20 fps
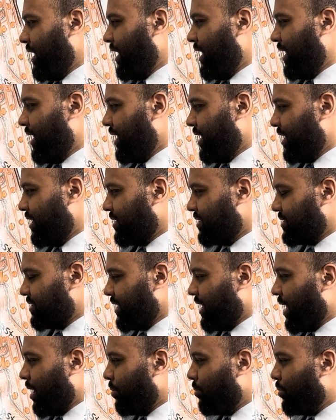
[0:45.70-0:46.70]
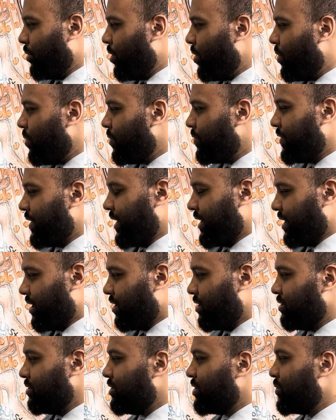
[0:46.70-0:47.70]
is a bone that
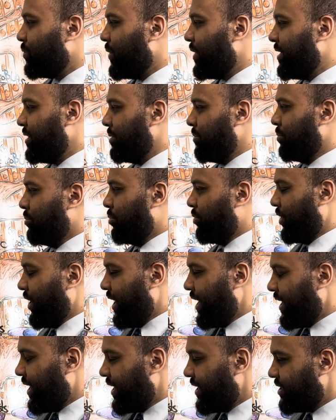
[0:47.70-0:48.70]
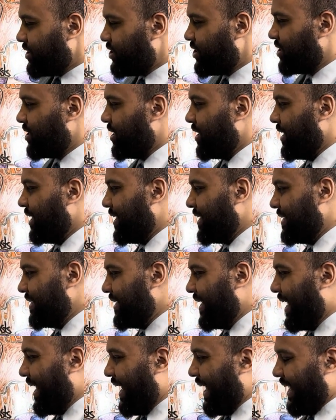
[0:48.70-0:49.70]
underwent breakage,
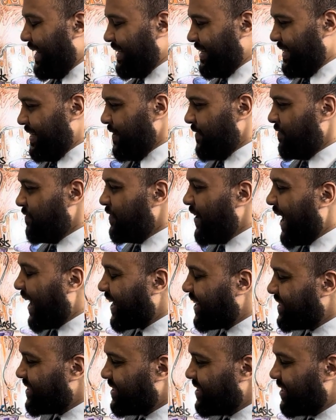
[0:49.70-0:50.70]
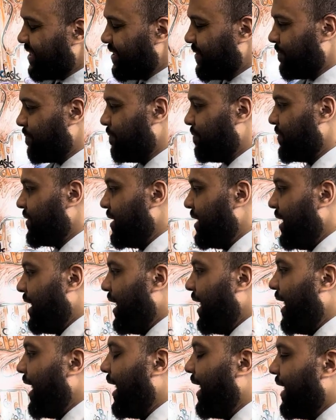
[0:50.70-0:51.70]
defect,
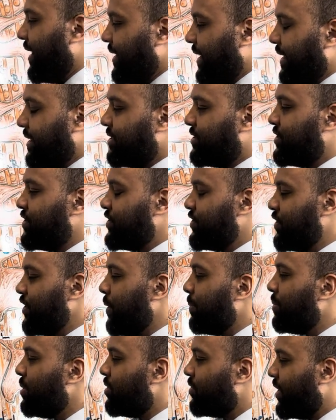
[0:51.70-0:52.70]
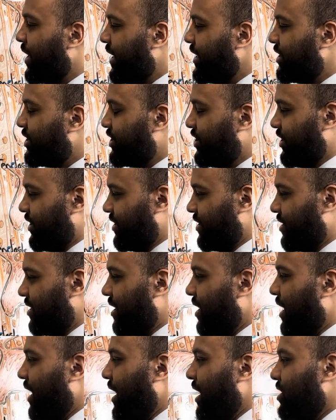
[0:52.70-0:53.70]
and a separation.
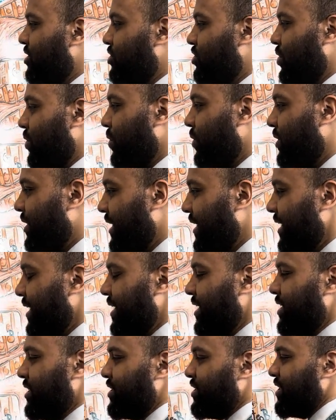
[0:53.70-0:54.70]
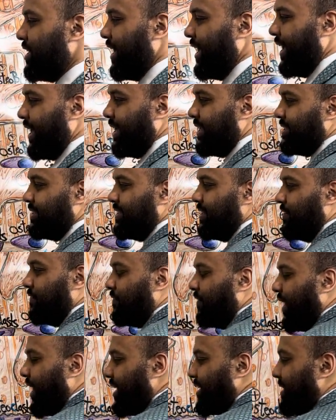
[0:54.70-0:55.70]
So there is a
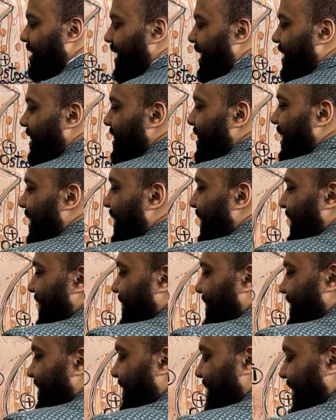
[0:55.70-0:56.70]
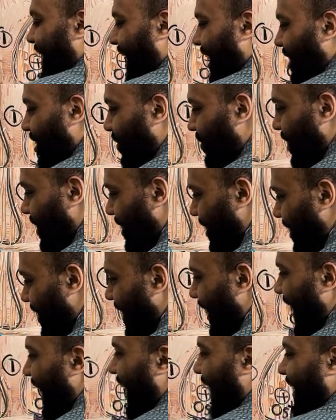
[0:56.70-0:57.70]
defect in the integrity
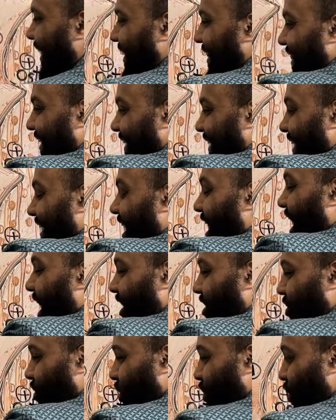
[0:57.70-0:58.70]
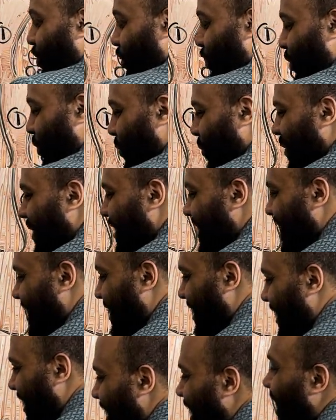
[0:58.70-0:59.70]
and the
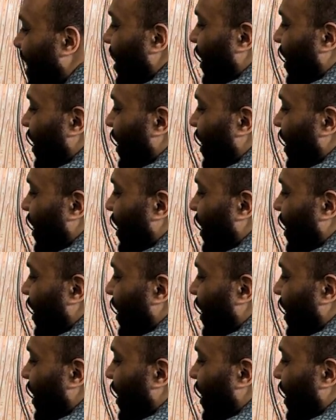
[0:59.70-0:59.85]
continuity